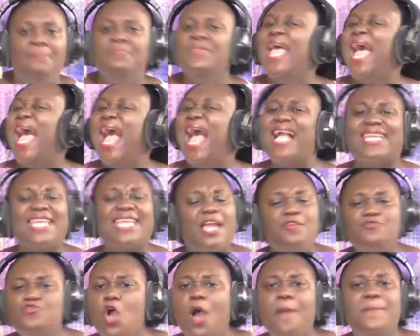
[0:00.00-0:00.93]
And
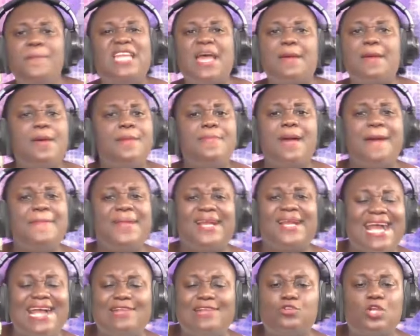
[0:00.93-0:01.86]
can you be never by
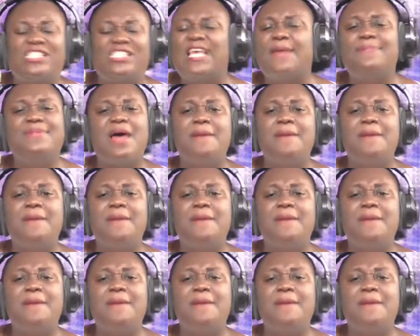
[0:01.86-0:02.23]
the catch or say,